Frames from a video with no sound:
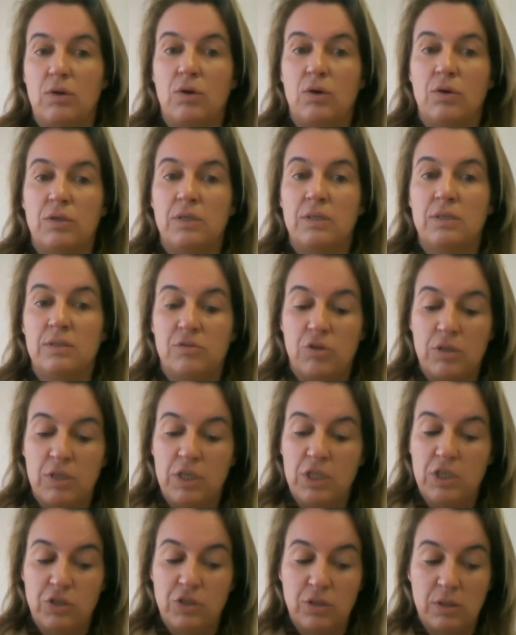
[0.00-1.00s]
on
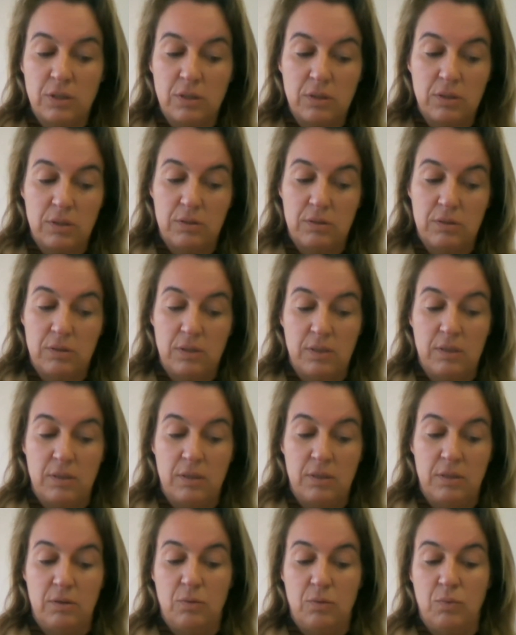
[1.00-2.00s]
traditional
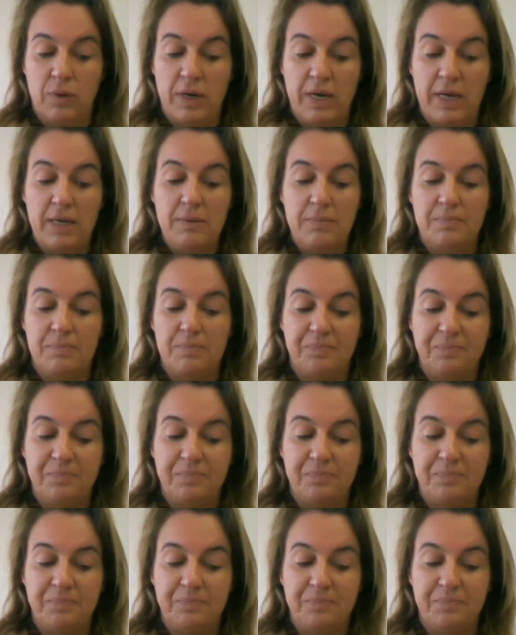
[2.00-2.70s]
way.